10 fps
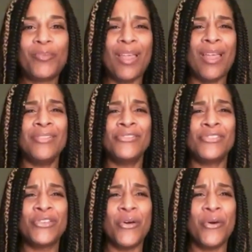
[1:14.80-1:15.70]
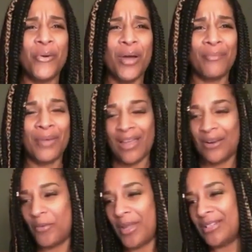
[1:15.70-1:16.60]
And so I'm kind
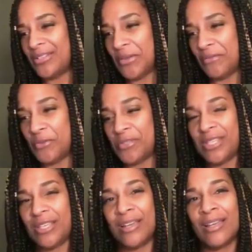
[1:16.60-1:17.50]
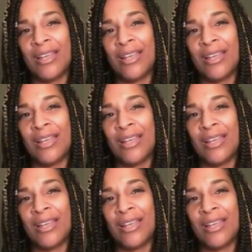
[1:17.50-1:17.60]
of waiting. So if you see a